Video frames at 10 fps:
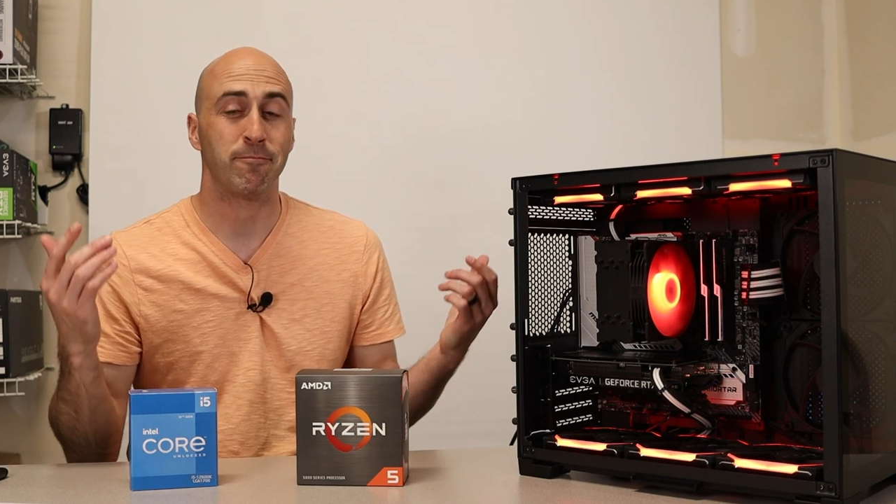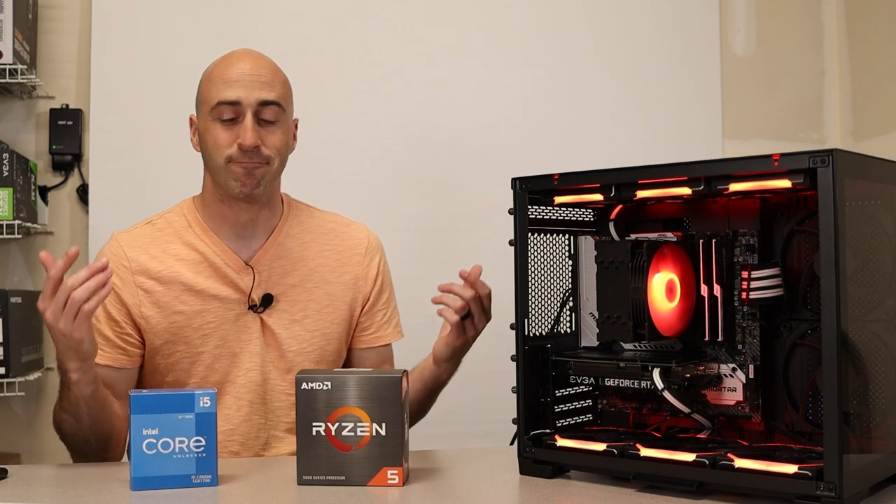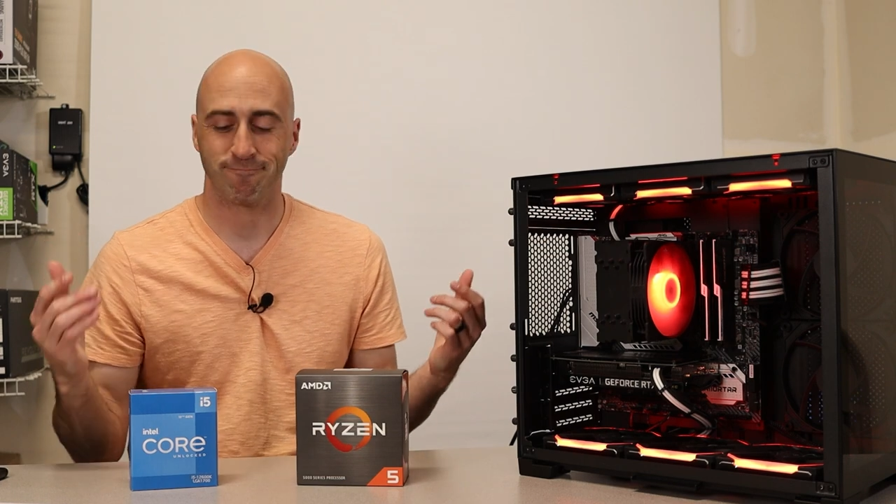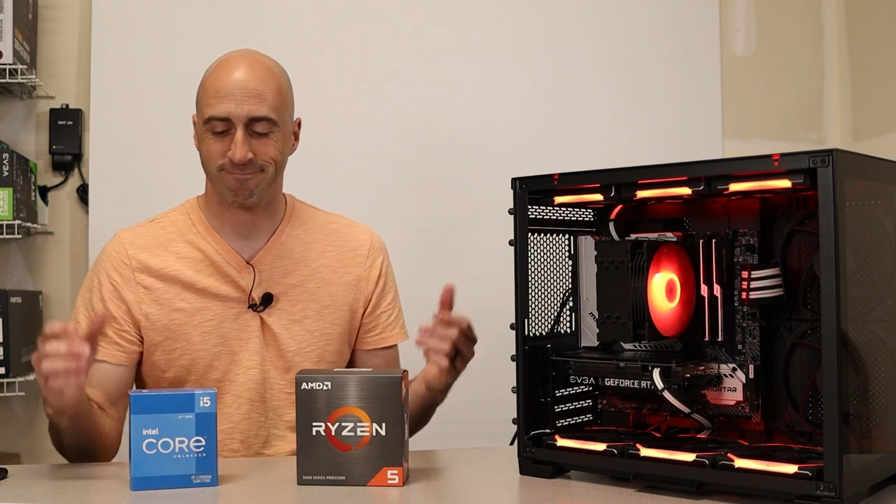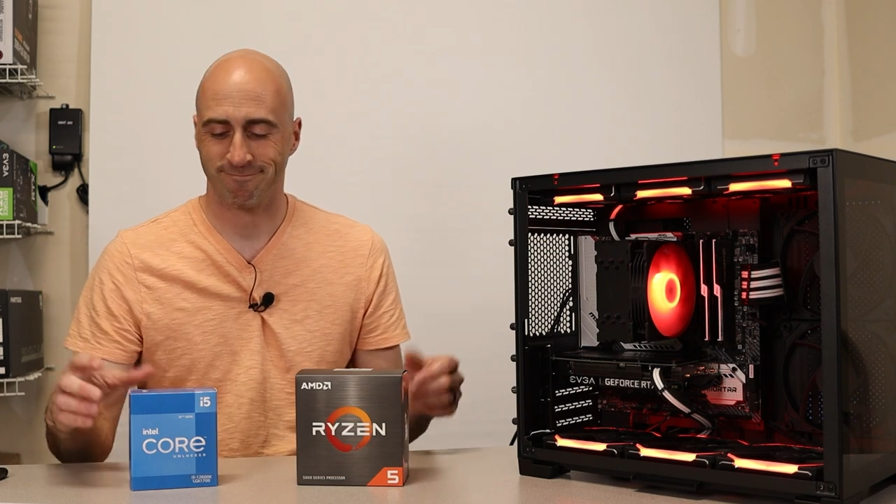
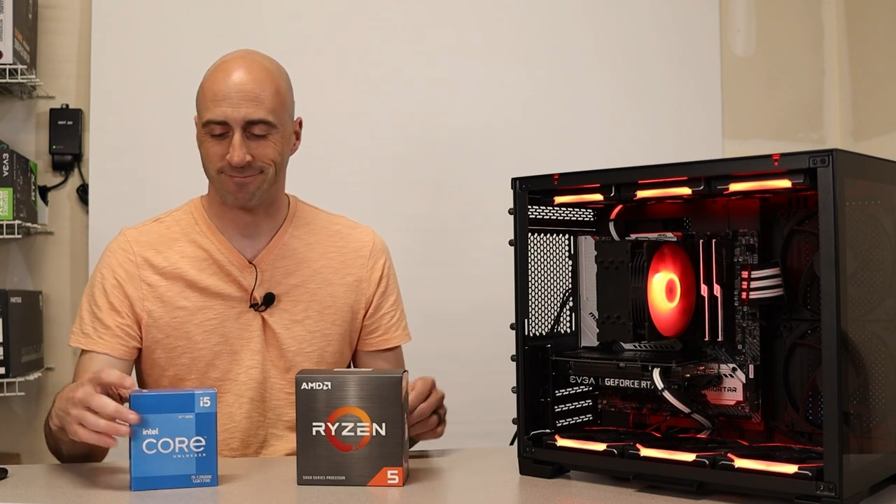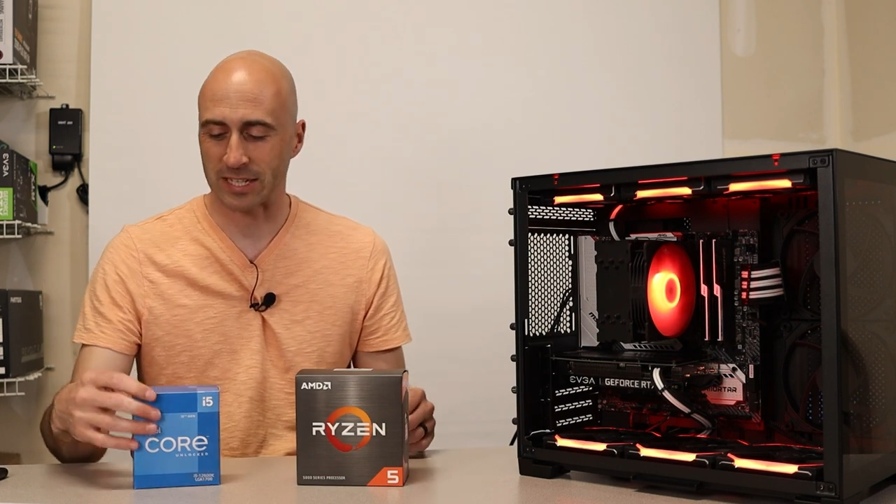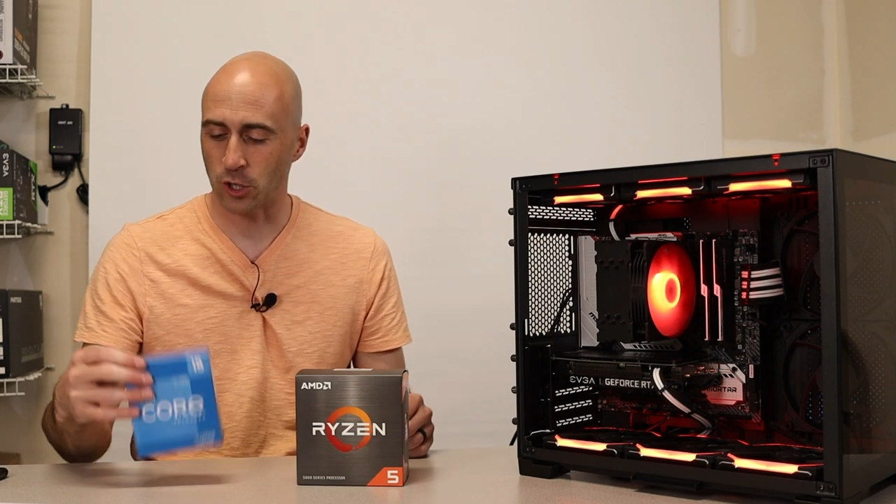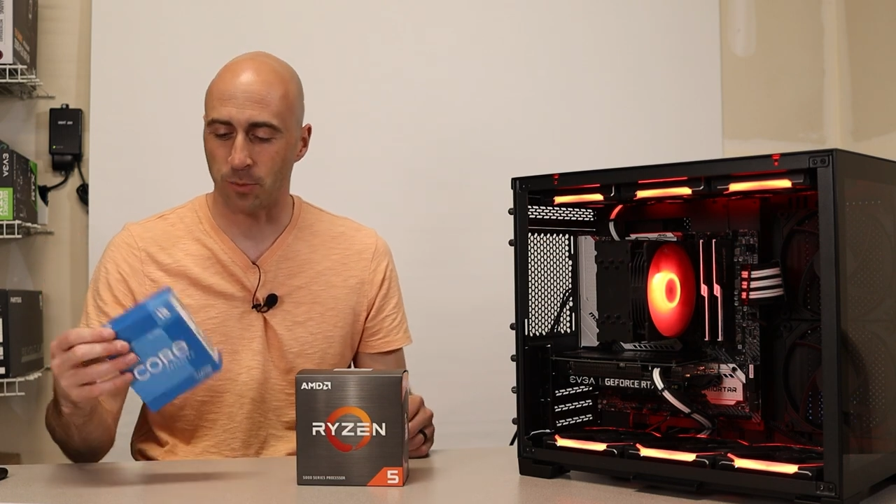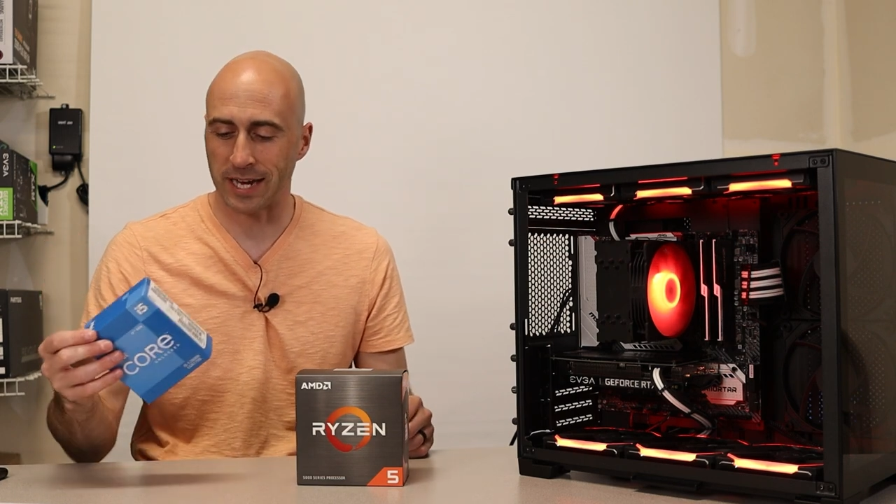times
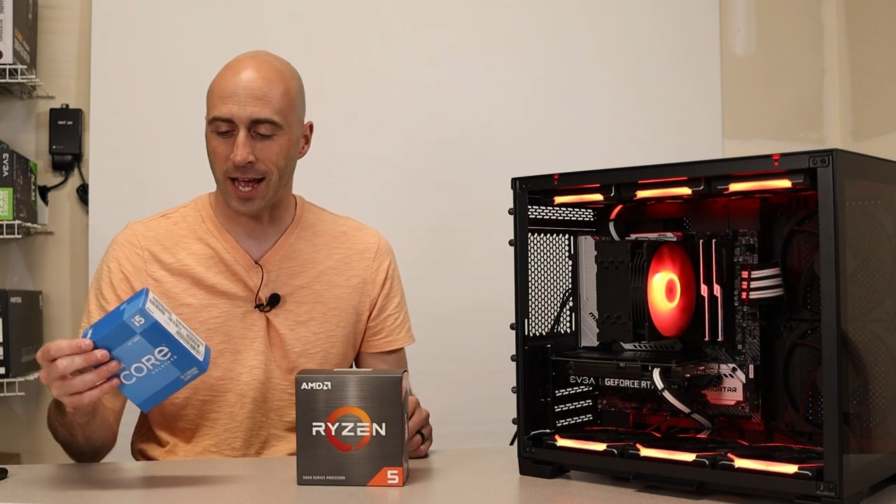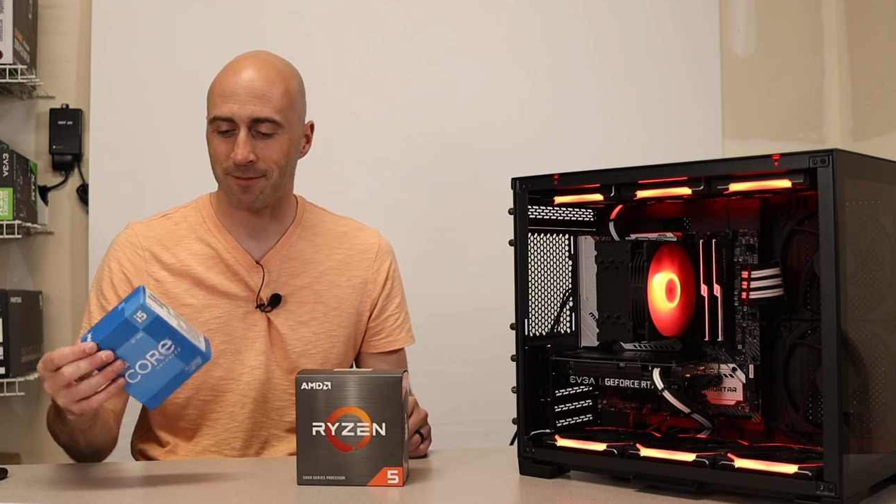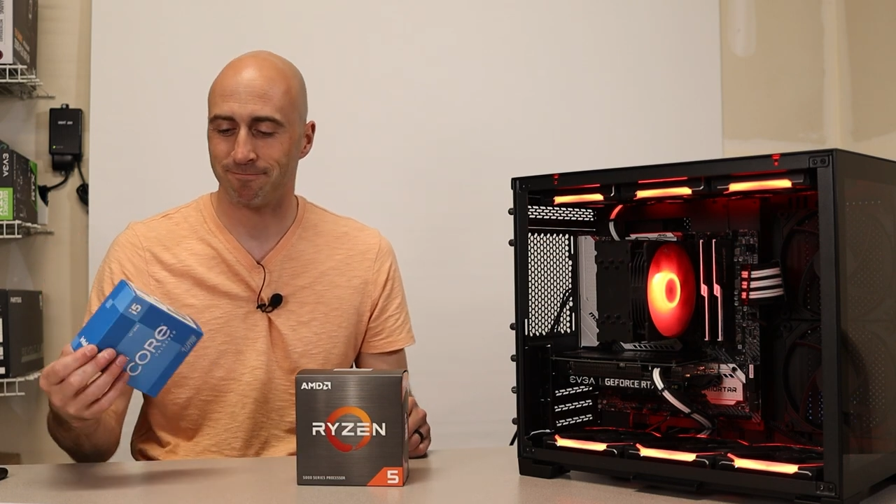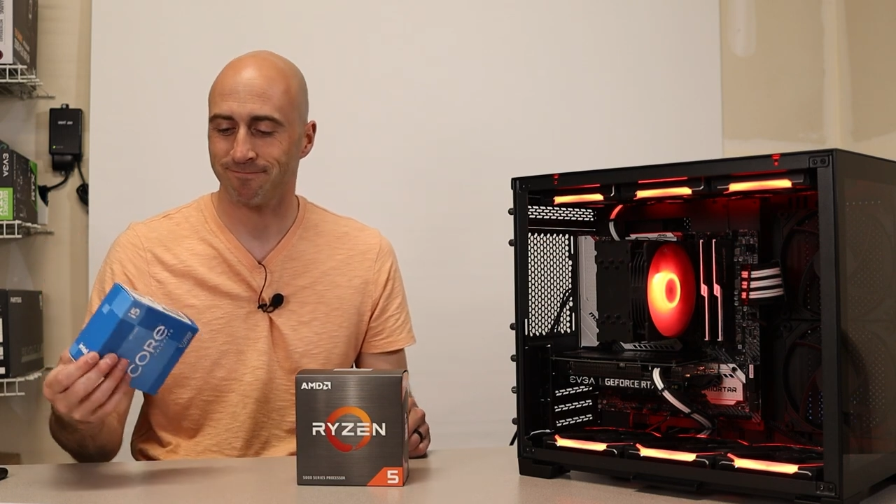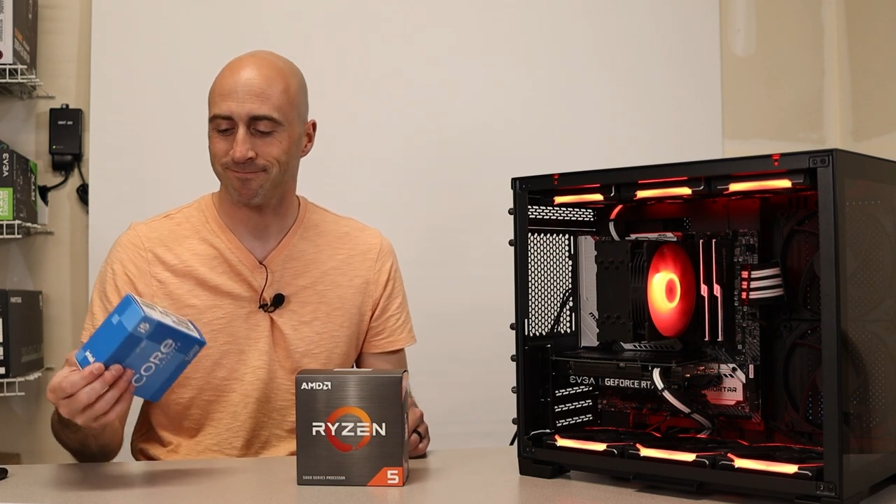we had,